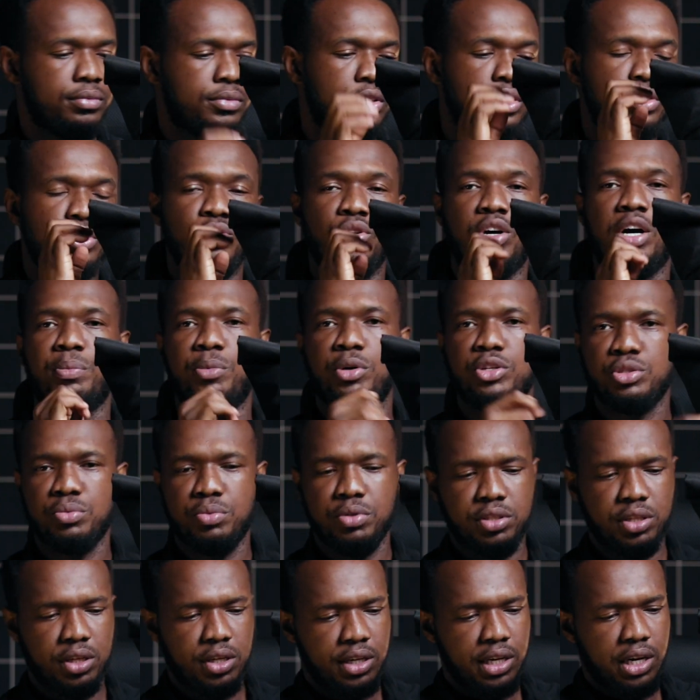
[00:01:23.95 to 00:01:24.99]
So I'm going to be
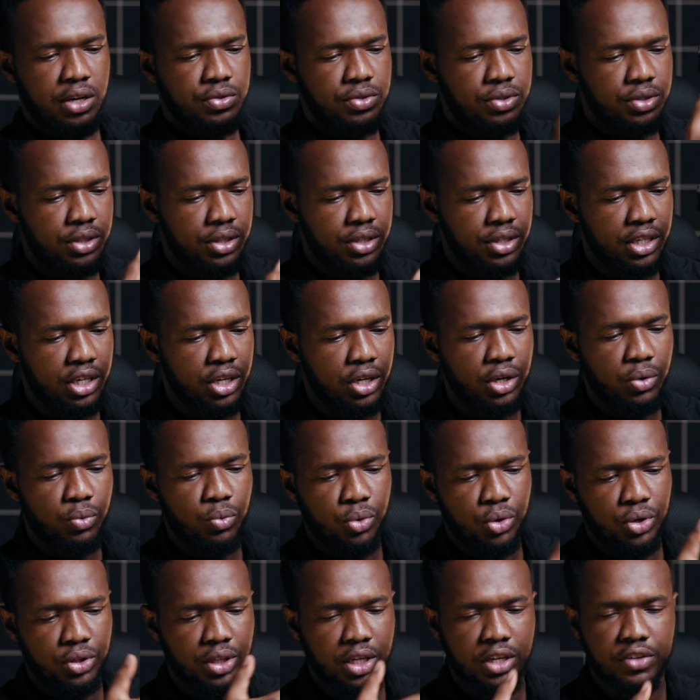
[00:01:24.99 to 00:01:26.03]
taking out the gear
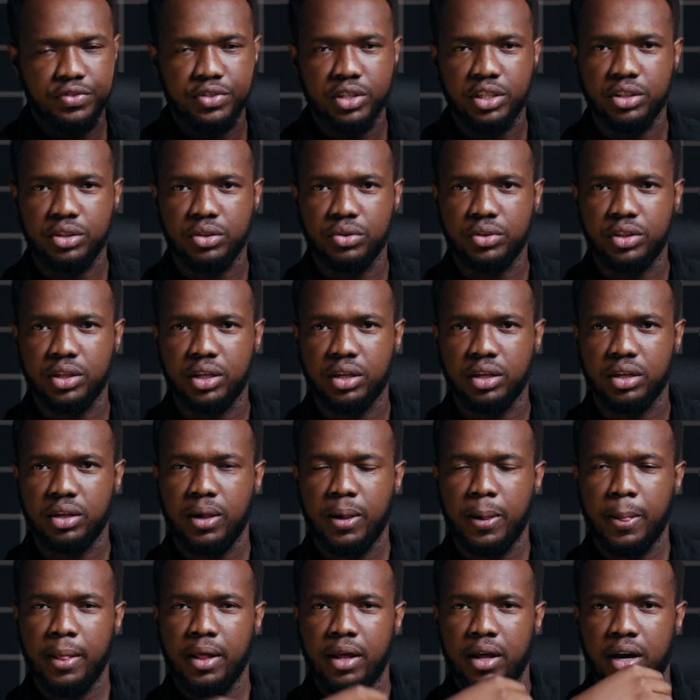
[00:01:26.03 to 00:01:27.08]
one after the other
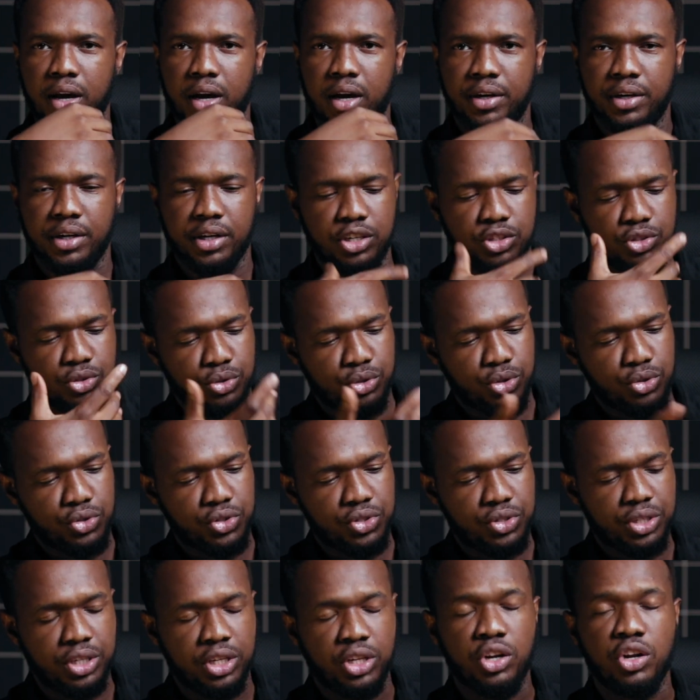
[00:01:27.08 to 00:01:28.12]
and then
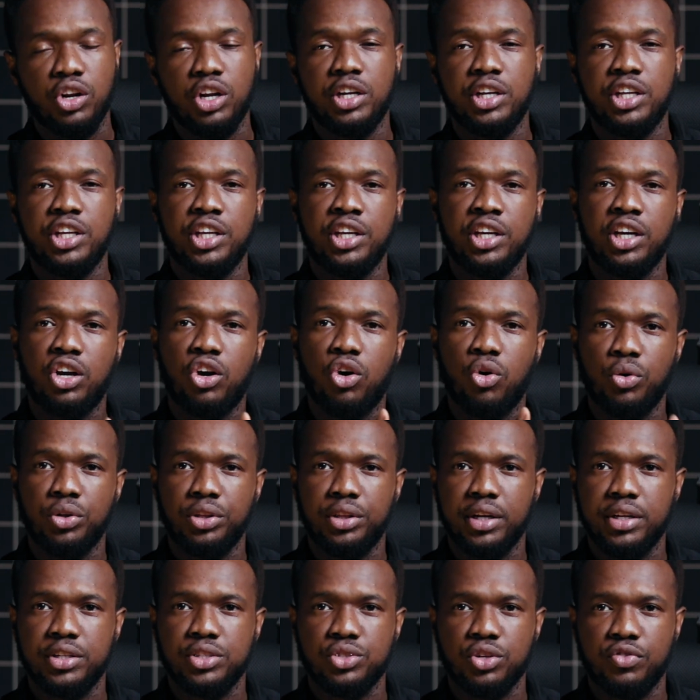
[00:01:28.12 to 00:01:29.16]
introducing the
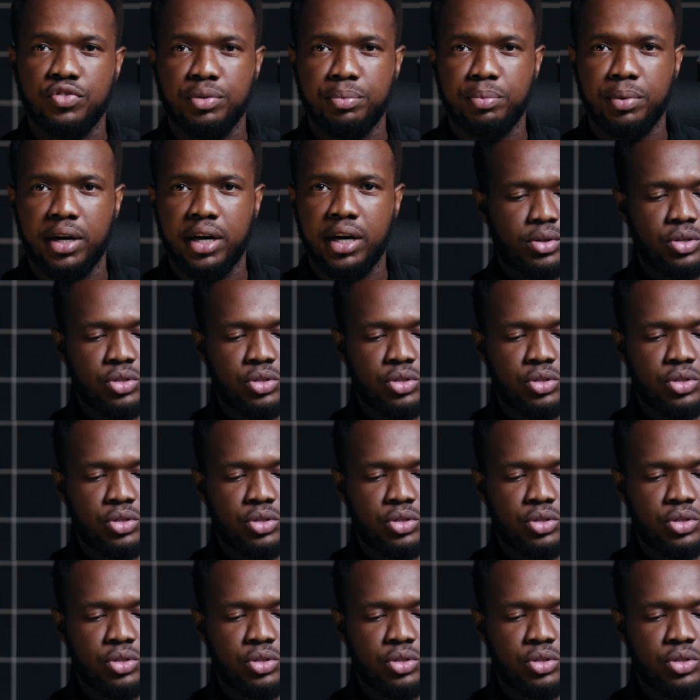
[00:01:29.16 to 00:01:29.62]
contents of the bag.